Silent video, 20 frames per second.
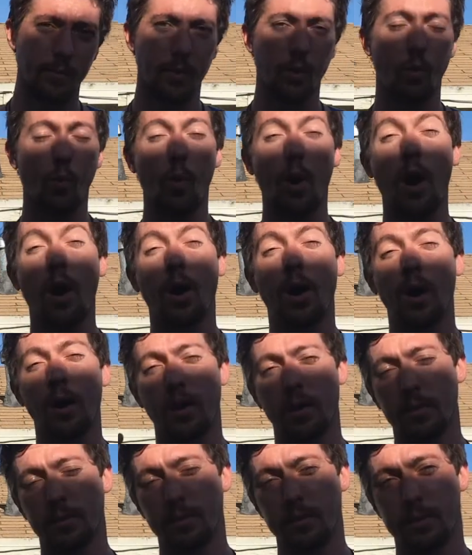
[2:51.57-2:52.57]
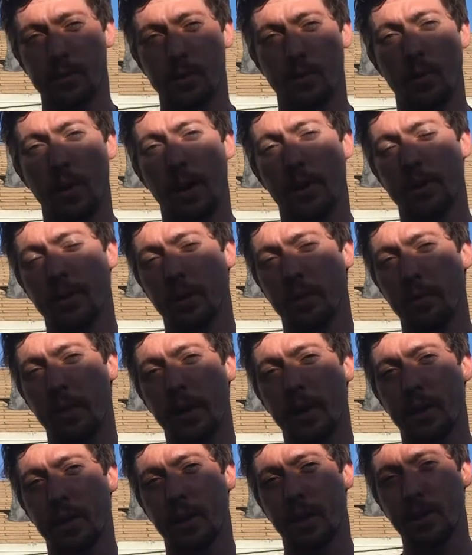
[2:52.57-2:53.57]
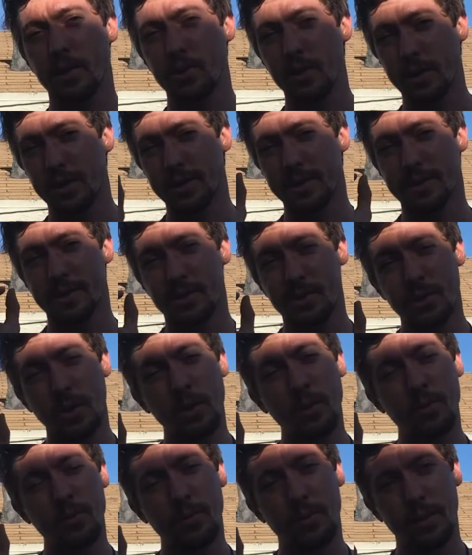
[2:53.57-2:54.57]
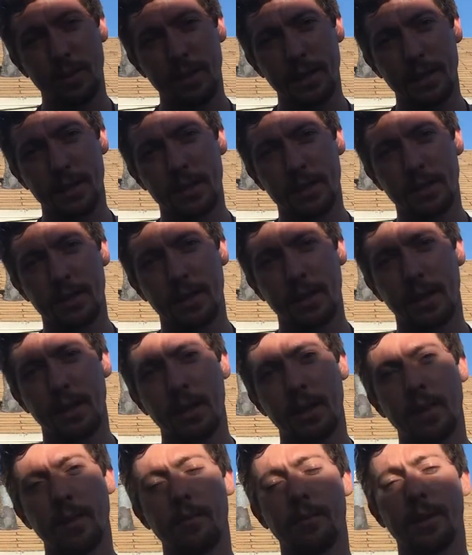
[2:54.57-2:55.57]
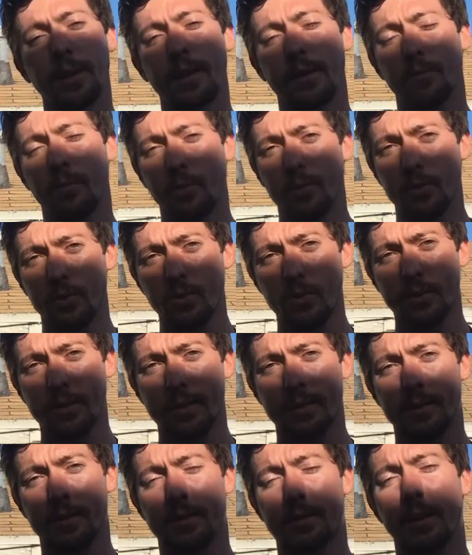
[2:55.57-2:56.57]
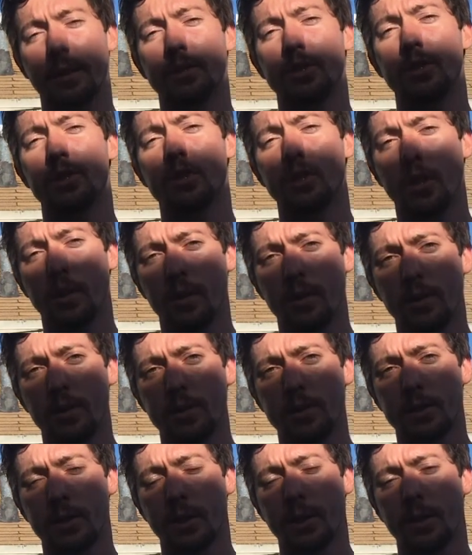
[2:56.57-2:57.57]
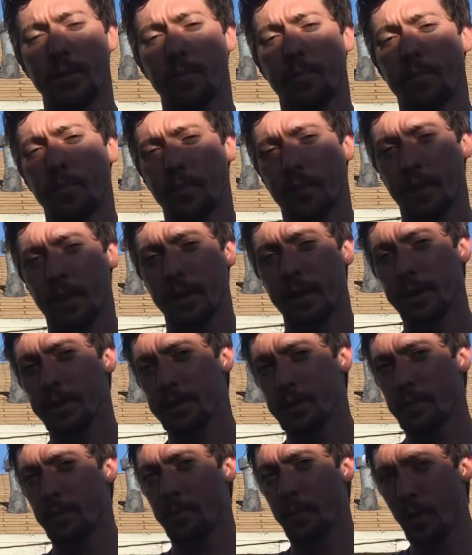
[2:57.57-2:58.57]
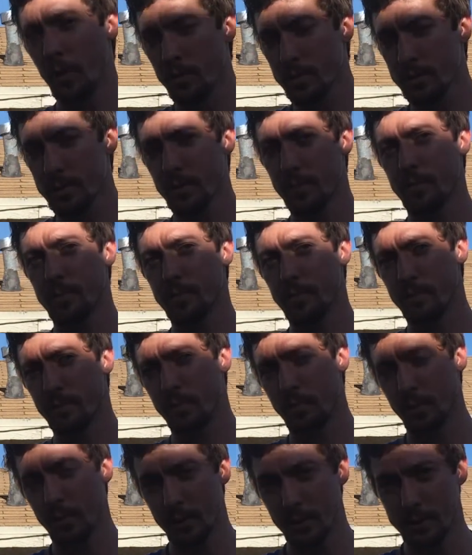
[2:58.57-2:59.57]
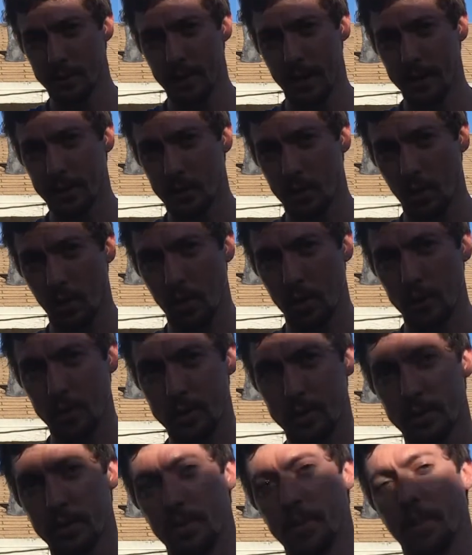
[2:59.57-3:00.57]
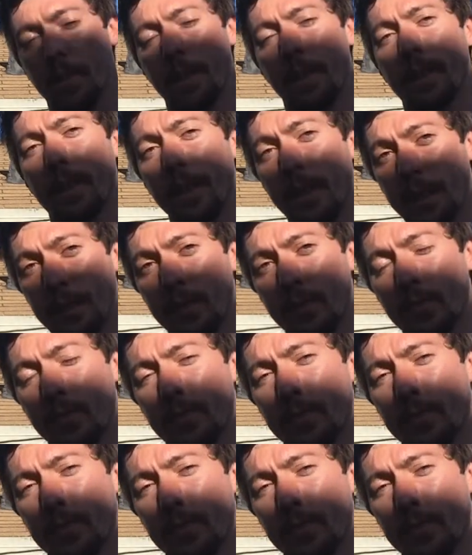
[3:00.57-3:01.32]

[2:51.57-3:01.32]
the wall surrounding our mitochondria, is so thin, but it produces such a charge, and it's supposed to produce that charge if